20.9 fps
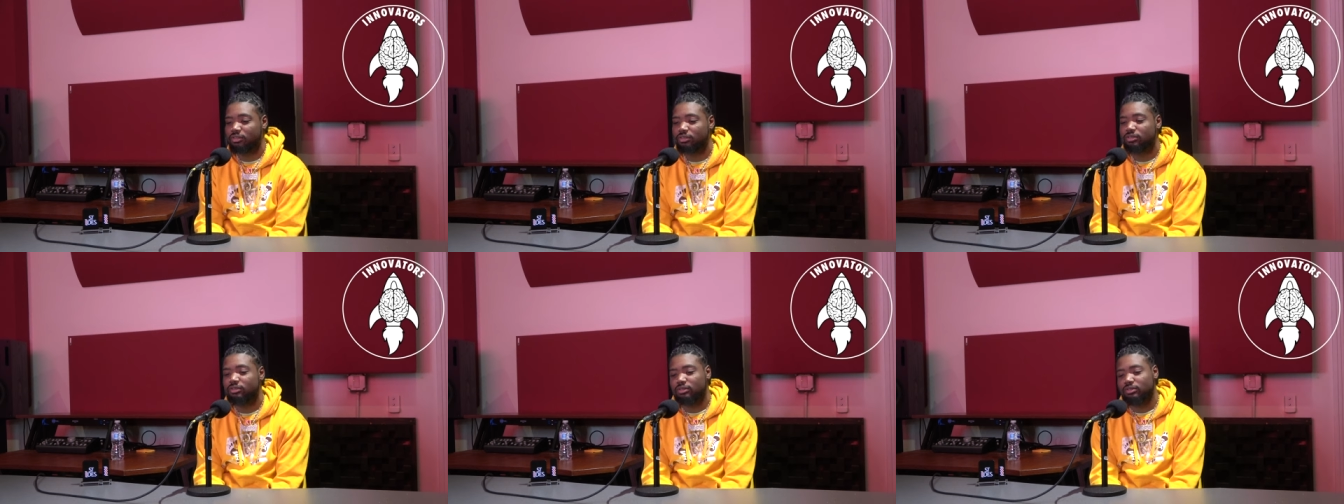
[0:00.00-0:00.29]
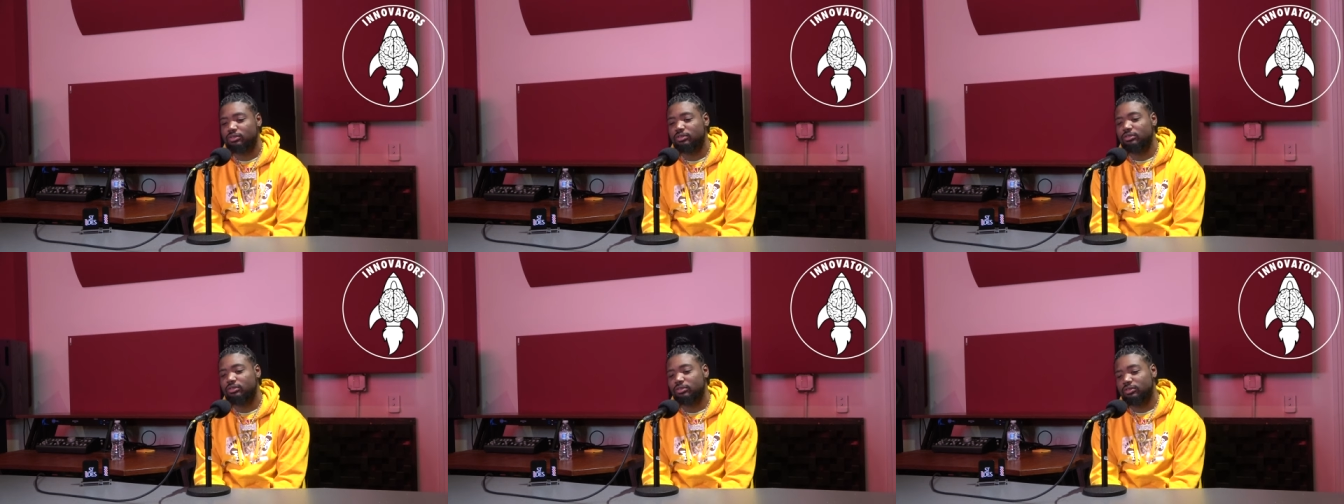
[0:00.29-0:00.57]
All
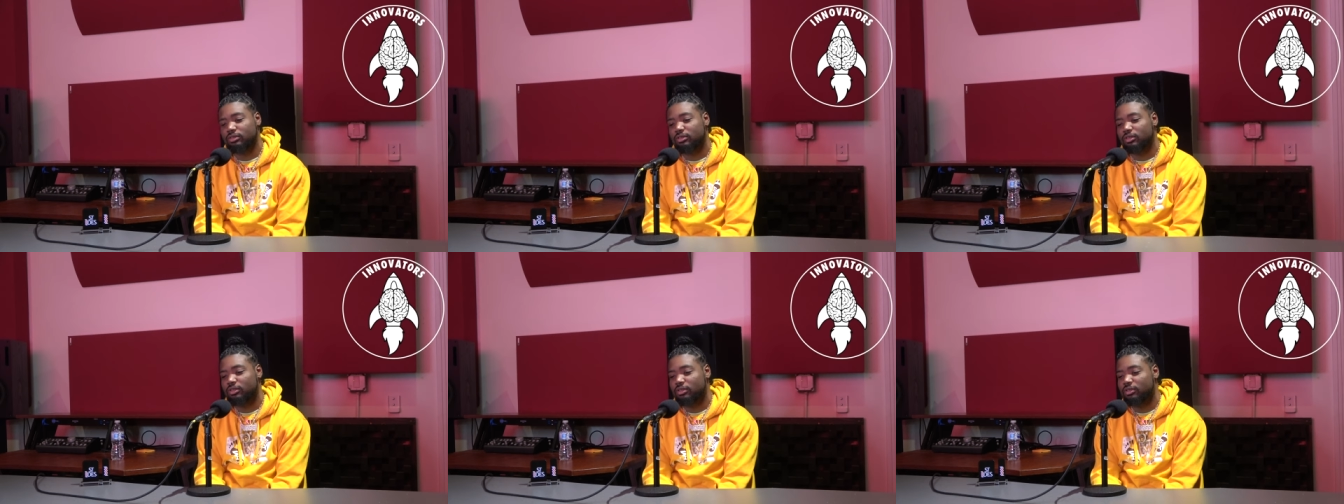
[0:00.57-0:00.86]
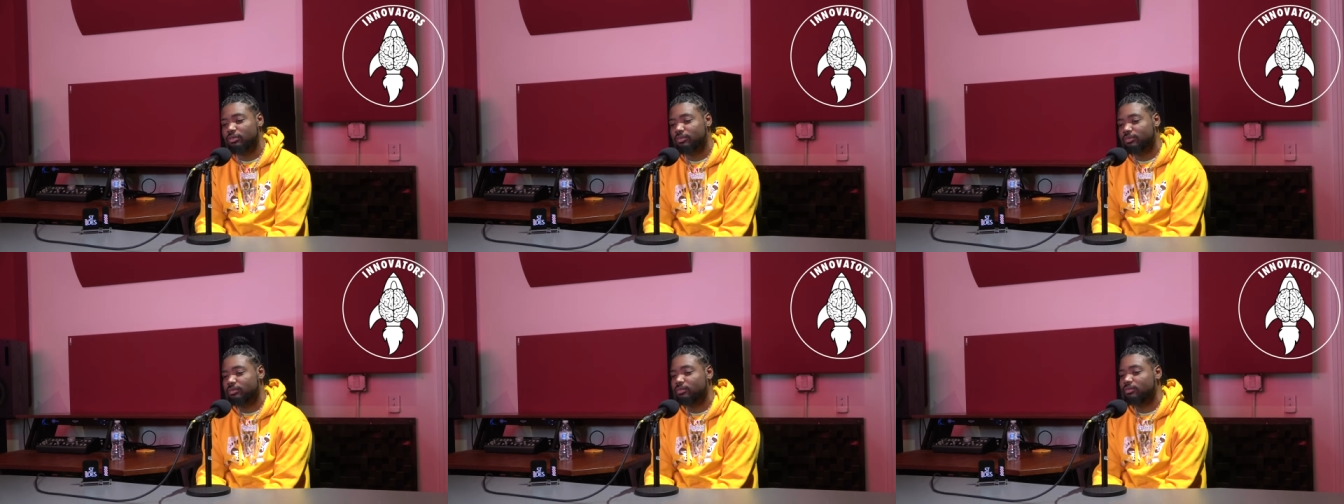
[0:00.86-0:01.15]
right,
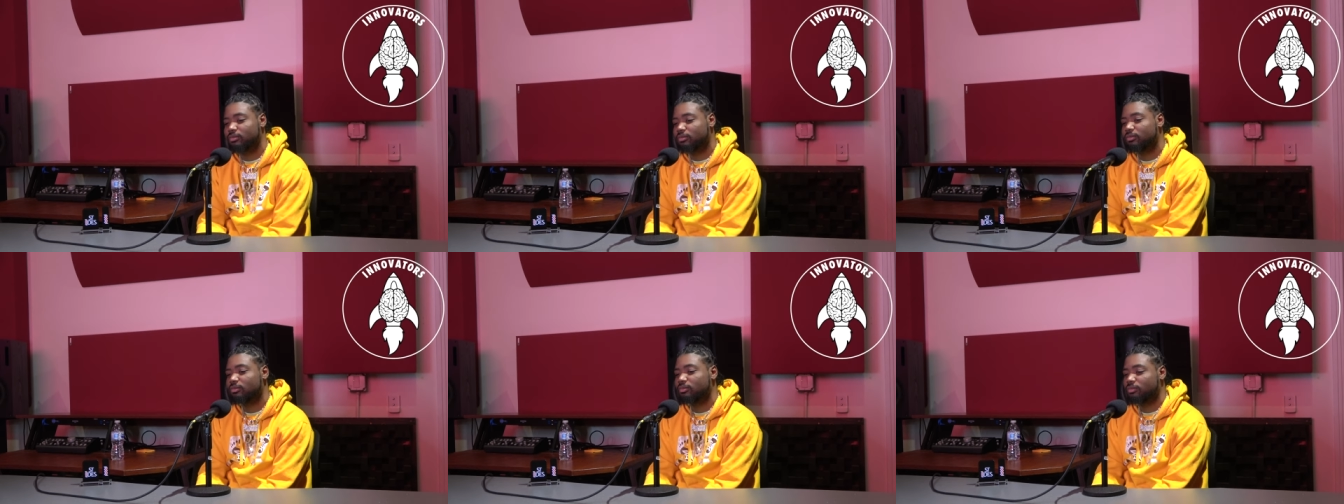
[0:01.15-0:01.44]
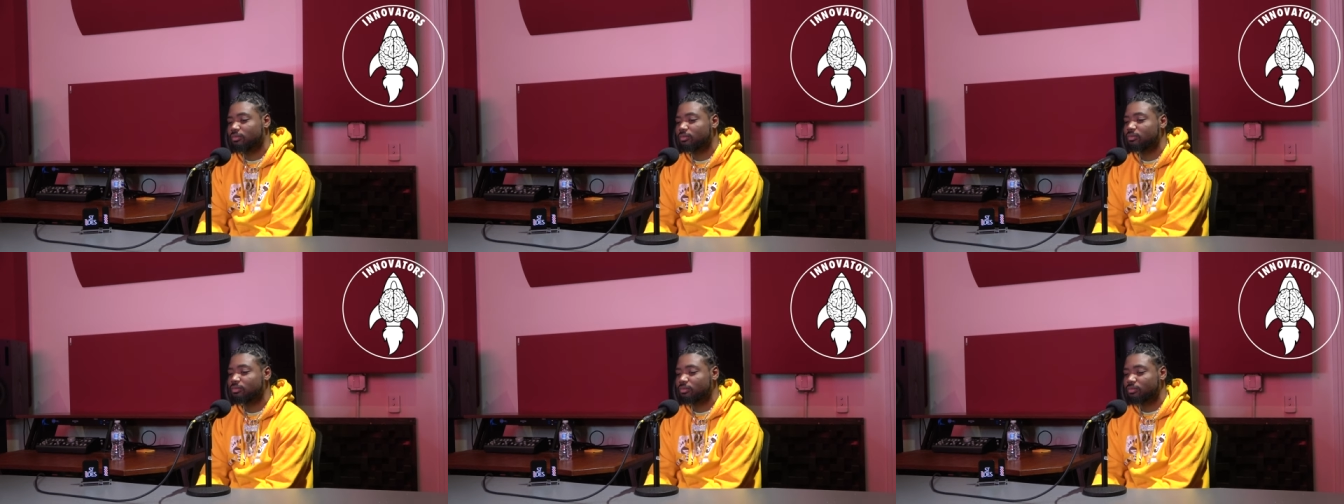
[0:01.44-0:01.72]
that's all
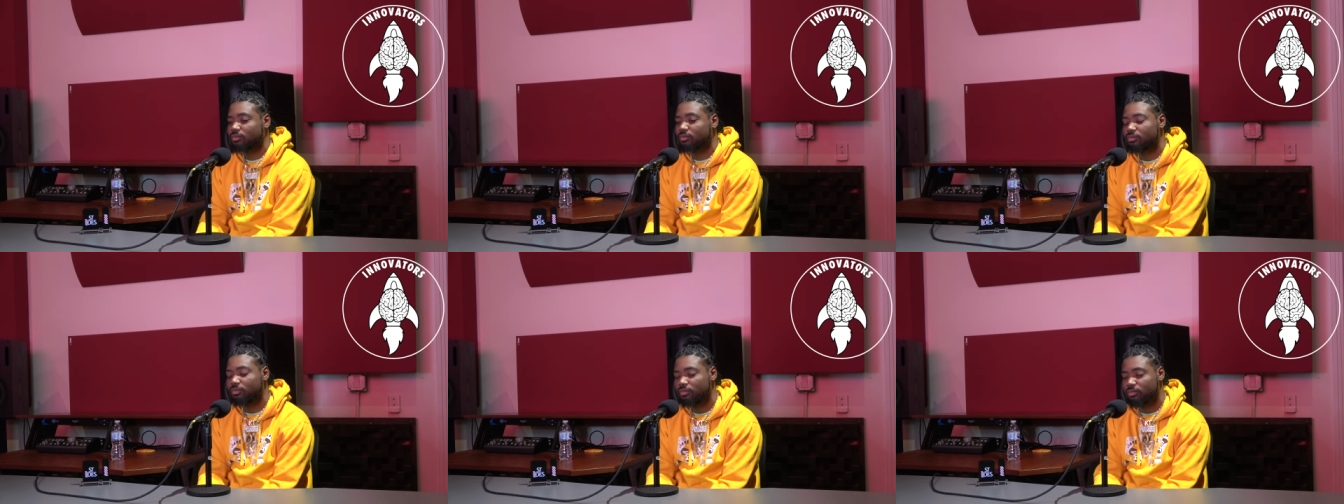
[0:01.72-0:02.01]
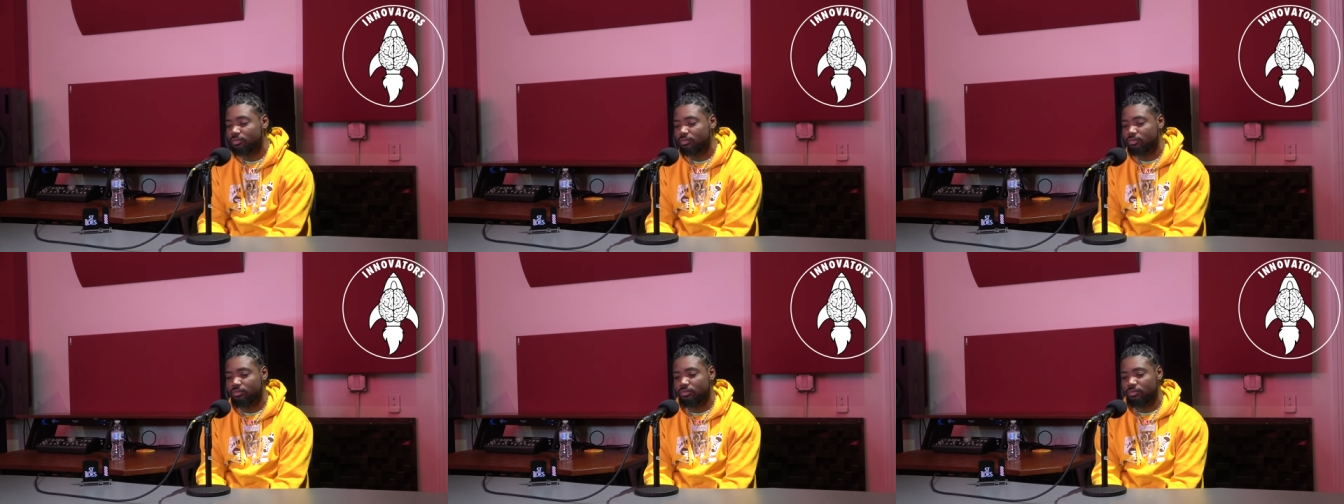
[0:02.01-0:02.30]
good, for
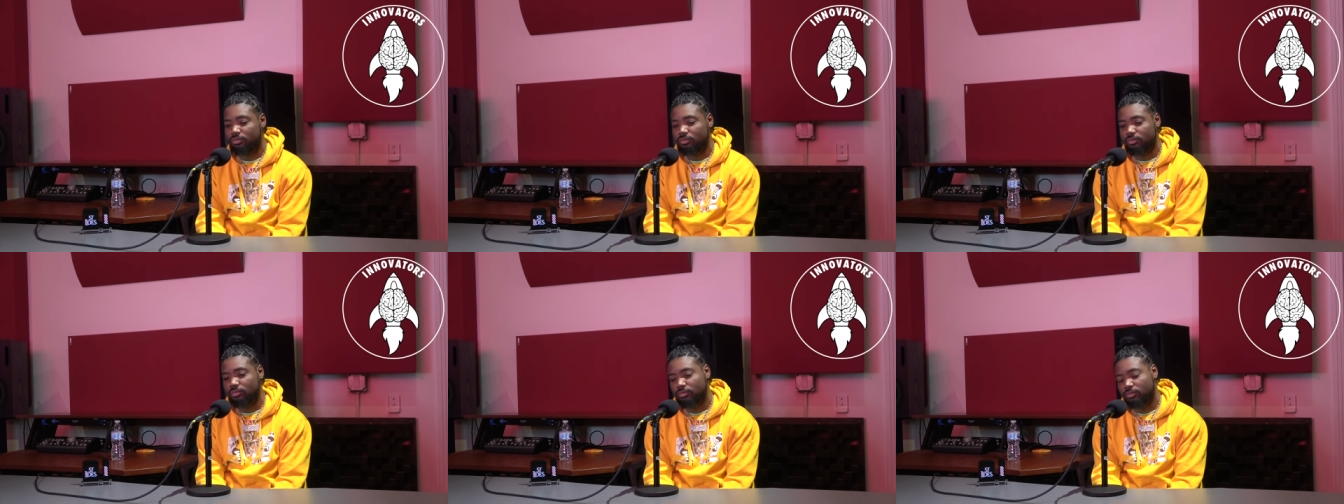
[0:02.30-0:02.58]
sure.